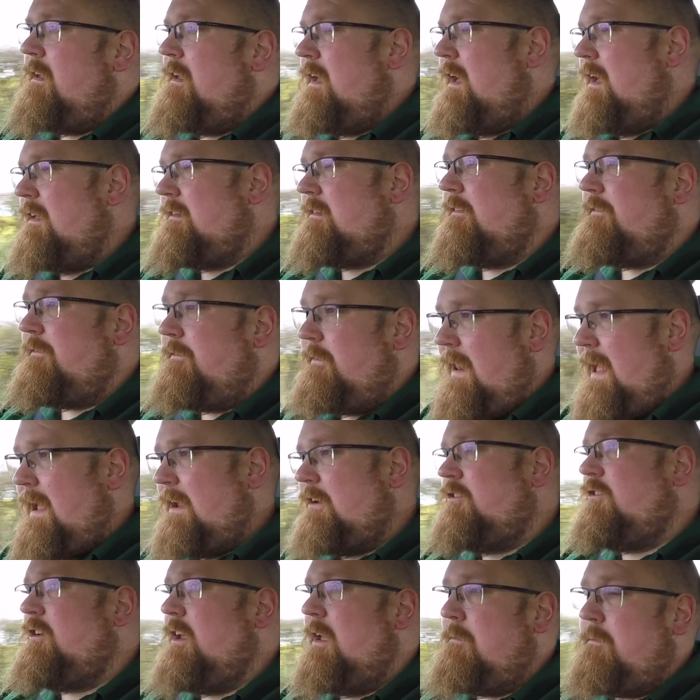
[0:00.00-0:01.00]
as a
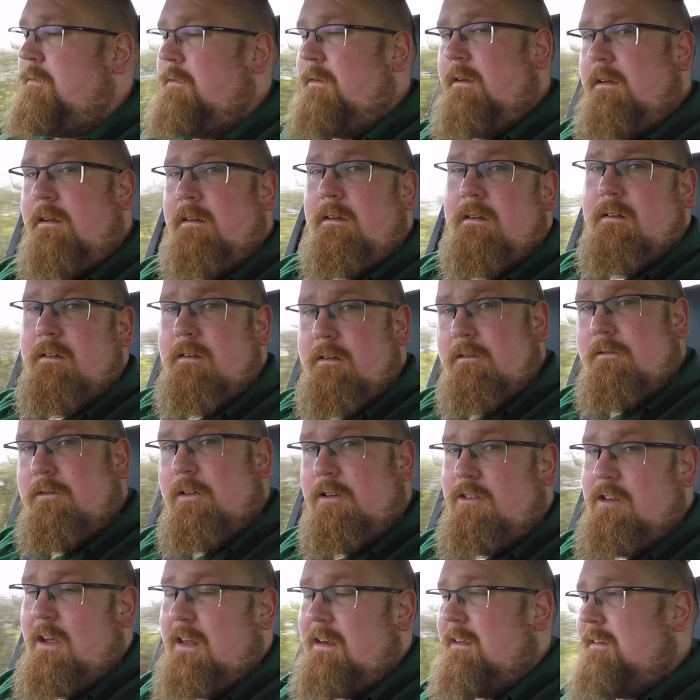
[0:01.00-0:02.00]
flagship
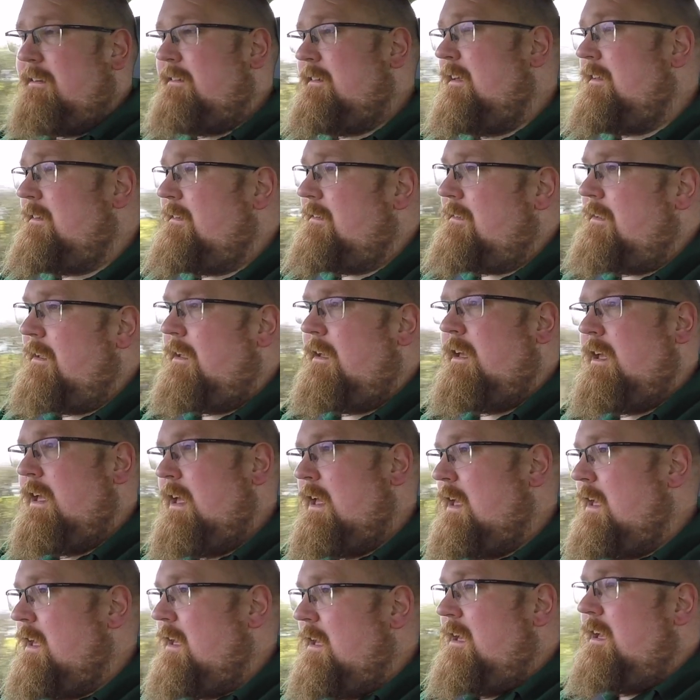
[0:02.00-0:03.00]
for Genesis.
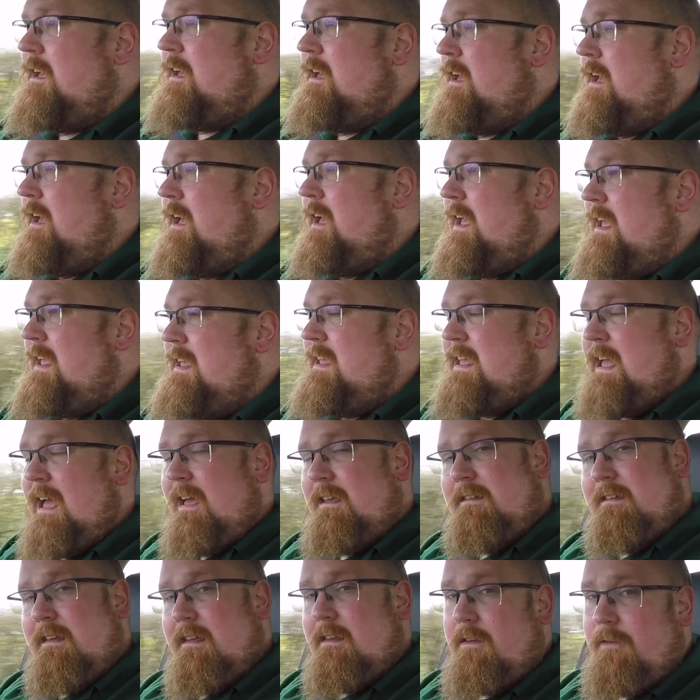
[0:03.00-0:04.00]

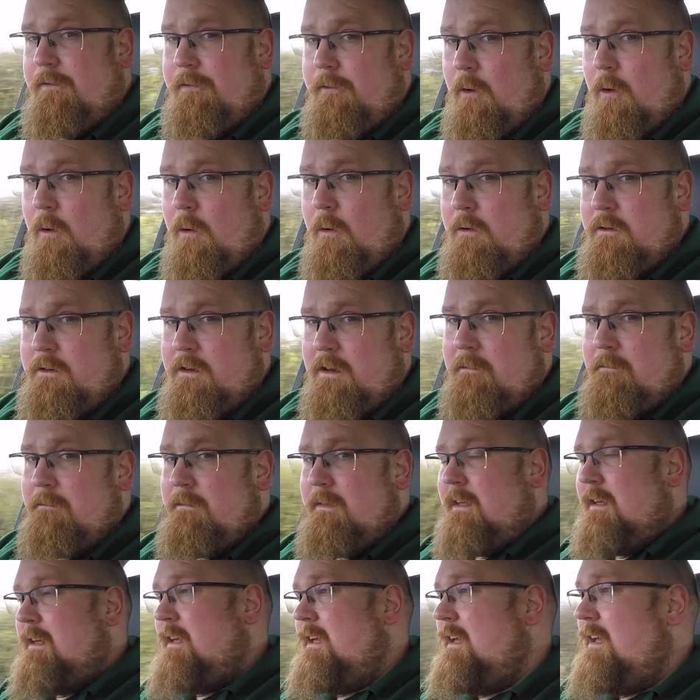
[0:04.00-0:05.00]
Yes, it's flawed,
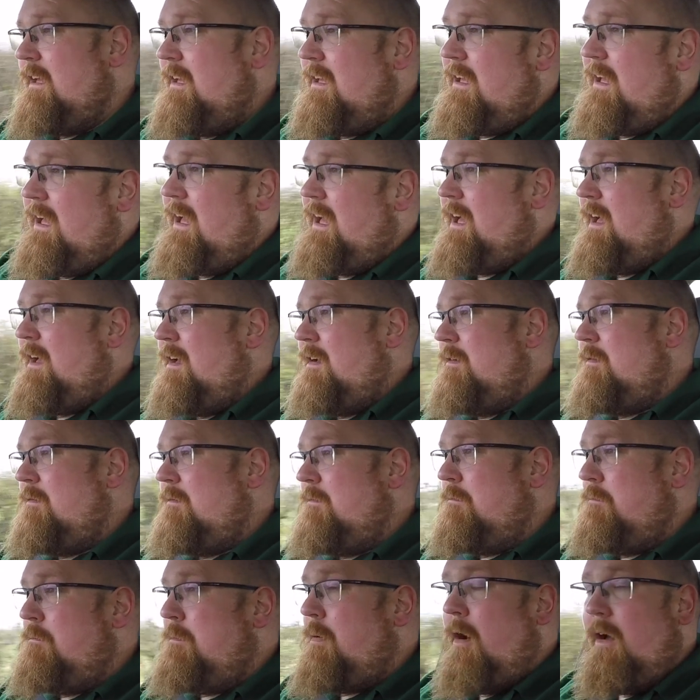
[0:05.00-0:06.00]

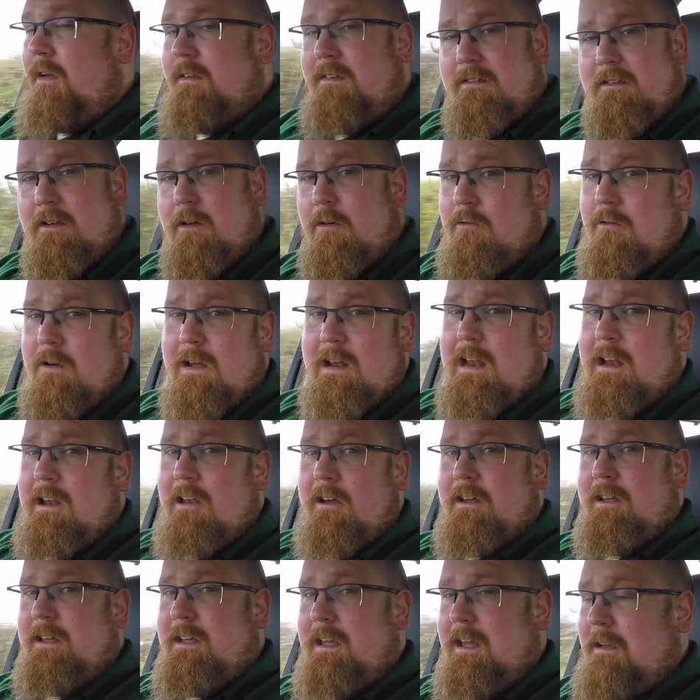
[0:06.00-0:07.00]
but I still really
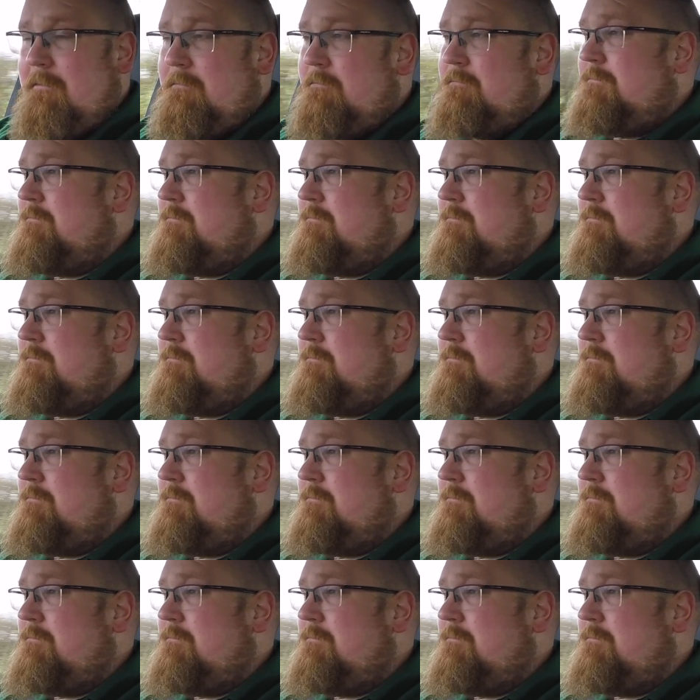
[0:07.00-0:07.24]
like it.